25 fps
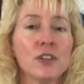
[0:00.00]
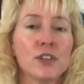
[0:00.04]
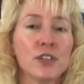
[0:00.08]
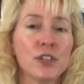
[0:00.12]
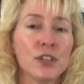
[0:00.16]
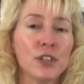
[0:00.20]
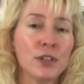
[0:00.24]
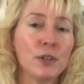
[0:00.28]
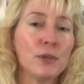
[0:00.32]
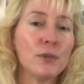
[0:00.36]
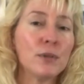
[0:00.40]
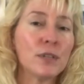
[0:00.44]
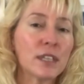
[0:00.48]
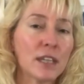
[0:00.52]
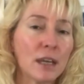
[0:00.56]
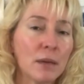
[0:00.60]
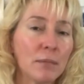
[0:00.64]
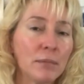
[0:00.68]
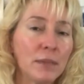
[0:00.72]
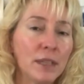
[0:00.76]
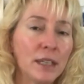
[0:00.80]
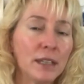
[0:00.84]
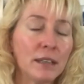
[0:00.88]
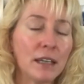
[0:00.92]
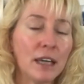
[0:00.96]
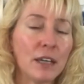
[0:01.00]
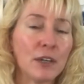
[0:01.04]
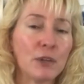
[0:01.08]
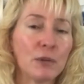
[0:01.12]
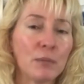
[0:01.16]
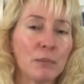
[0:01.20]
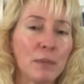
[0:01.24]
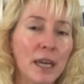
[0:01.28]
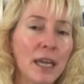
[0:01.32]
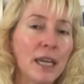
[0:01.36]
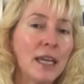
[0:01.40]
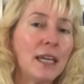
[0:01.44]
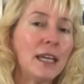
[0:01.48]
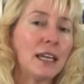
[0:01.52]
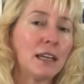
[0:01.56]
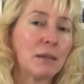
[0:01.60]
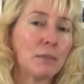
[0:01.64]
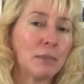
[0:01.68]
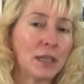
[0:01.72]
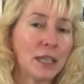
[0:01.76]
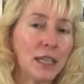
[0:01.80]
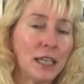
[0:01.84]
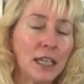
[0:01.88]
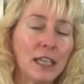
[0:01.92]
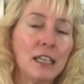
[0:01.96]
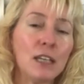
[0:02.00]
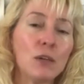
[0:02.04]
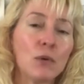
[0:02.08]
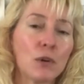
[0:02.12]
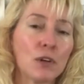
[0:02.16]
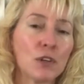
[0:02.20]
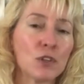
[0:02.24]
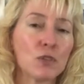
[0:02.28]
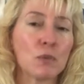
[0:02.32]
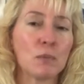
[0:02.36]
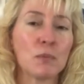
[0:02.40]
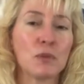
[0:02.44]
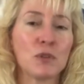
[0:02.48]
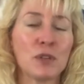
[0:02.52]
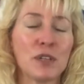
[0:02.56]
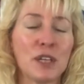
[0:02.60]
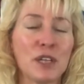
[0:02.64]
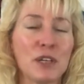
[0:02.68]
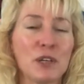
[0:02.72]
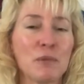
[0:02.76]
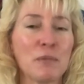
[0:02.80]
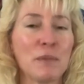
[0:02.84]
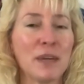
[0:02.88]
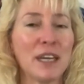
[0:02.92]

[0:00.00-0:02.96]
to something that you're making, a bikini or a swimsuit that you're